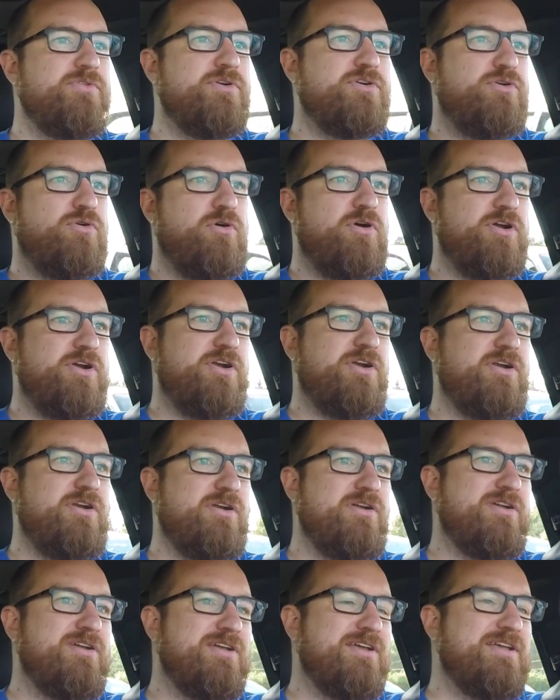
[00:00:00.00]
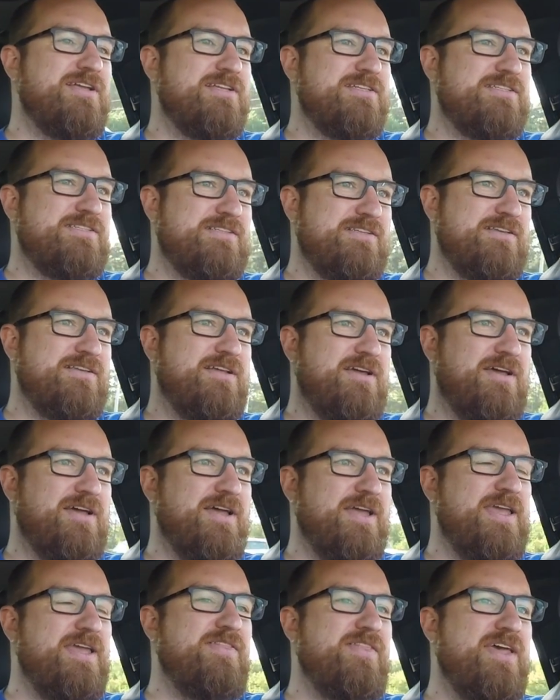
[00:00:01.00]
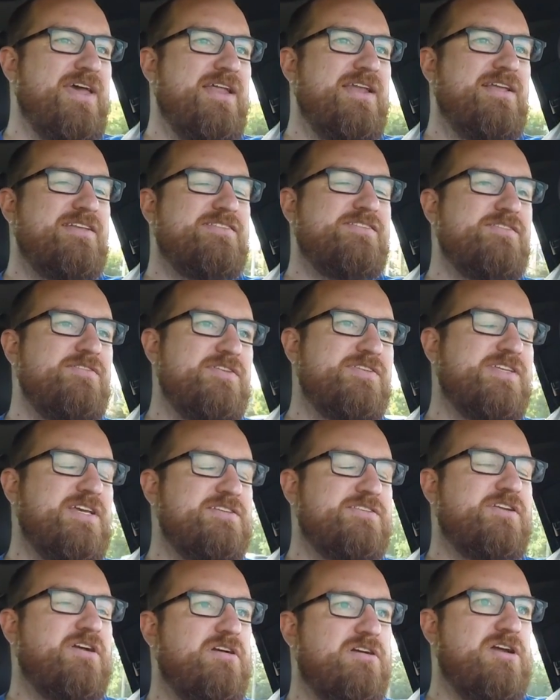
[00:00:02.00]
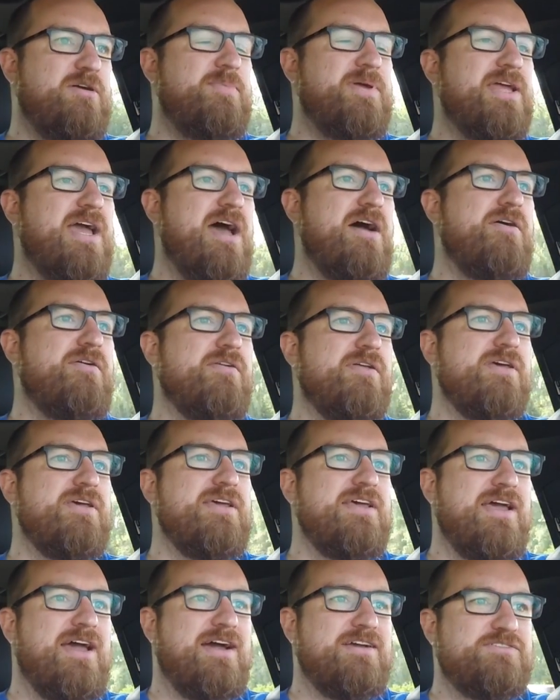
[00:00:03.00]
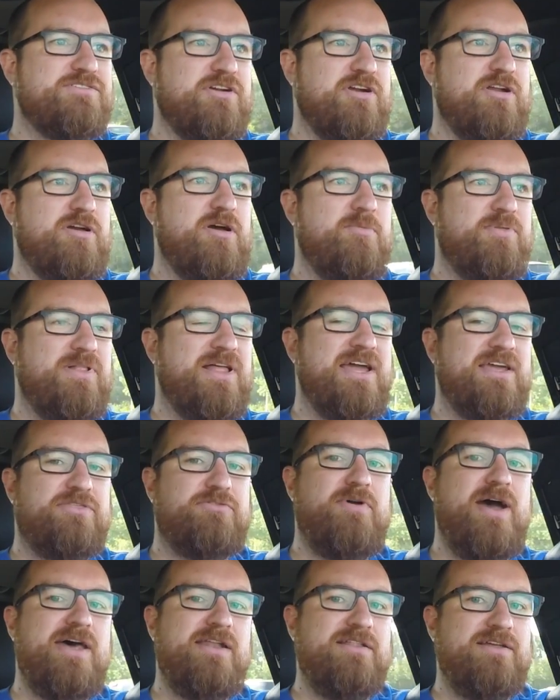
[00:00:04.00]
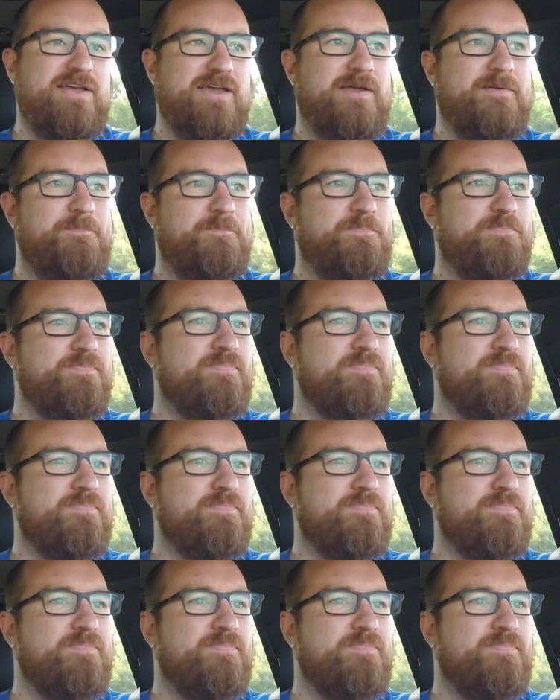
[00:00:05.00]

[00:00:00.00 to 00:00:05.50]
the corner, and then as soon as I start coming out, I start applying throttle again.